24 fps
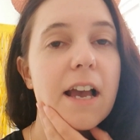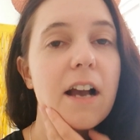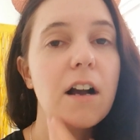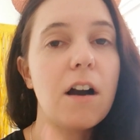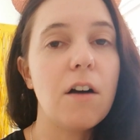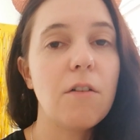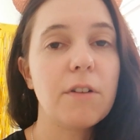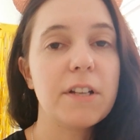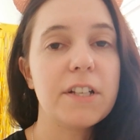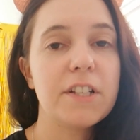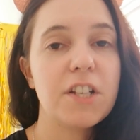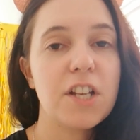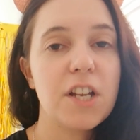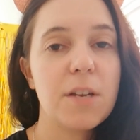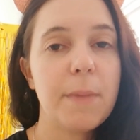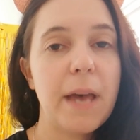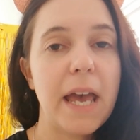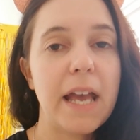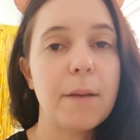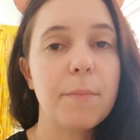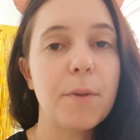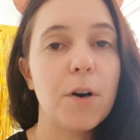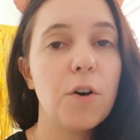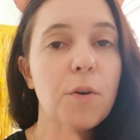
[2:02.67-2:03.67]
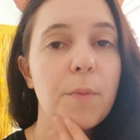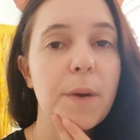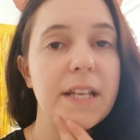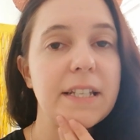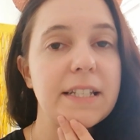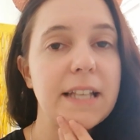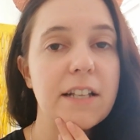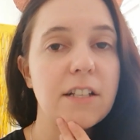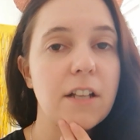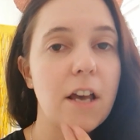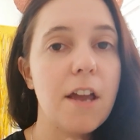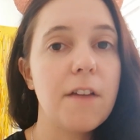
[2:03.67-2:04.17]
goal is too big, but
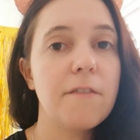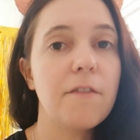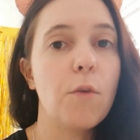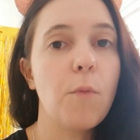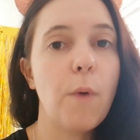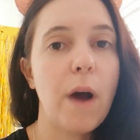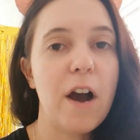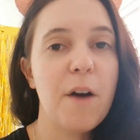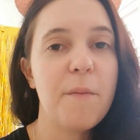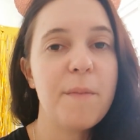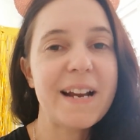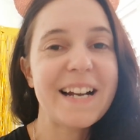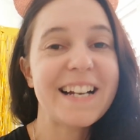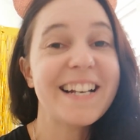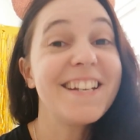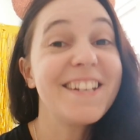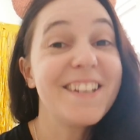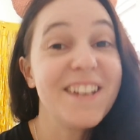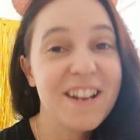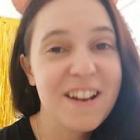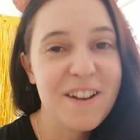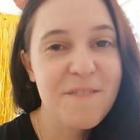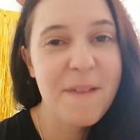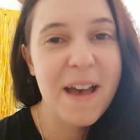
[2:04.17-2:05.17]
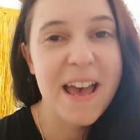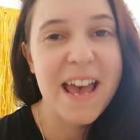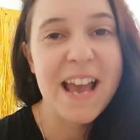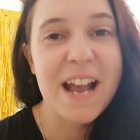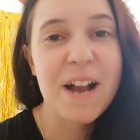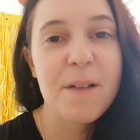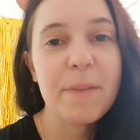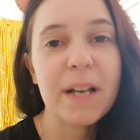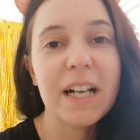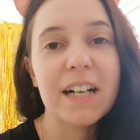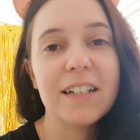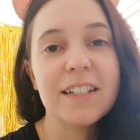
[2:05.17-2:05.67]
almost that's overwhelmingly too
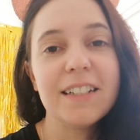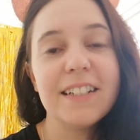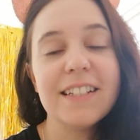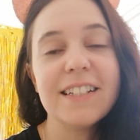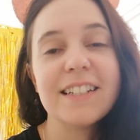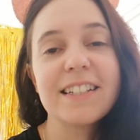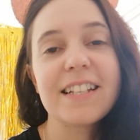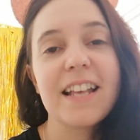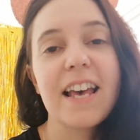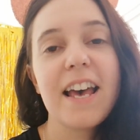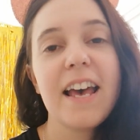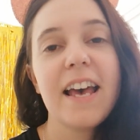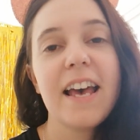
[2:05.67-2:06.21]
big, because